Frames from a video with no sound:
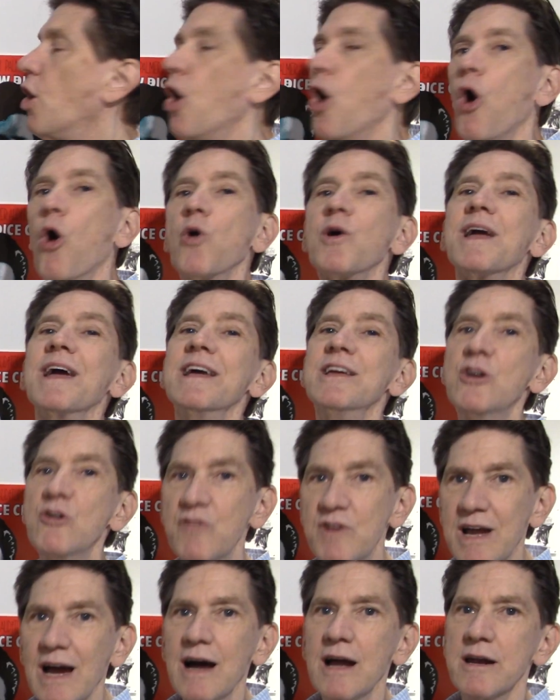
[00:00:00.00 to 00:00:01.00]
Okay, you've
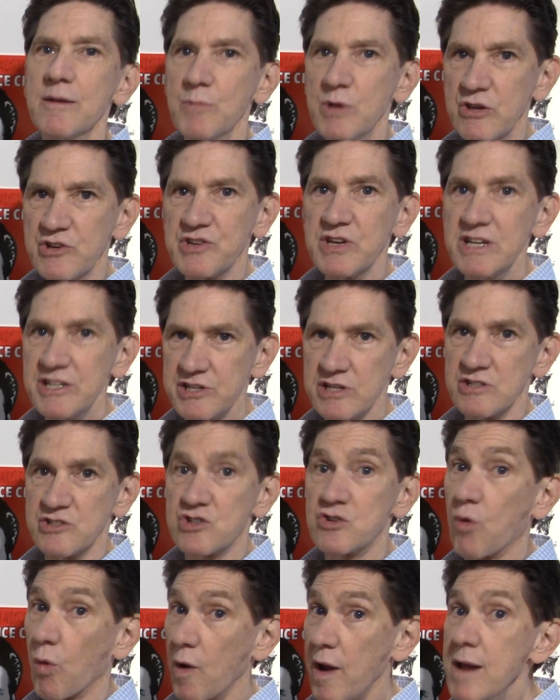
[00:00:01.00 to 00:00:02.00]
got musicians,
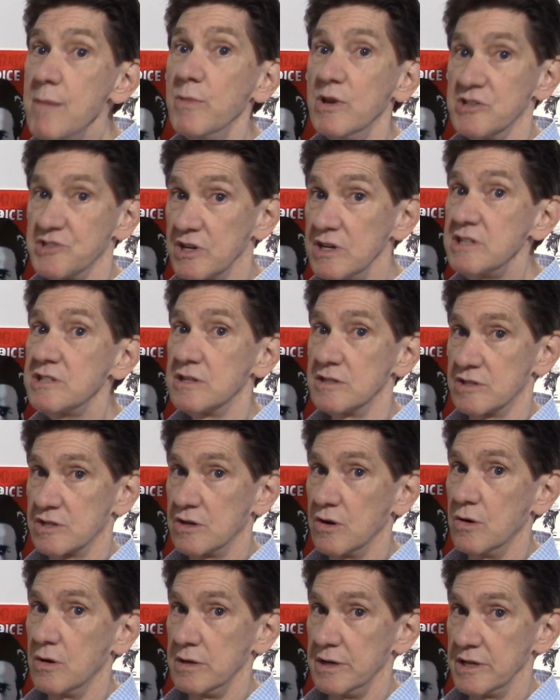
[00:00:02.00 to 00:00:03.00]
great musicians
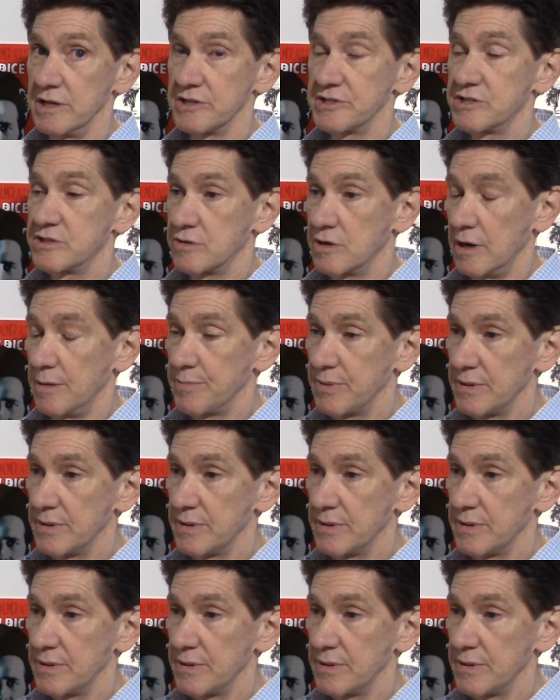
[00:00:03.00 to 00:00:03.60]
going this trip,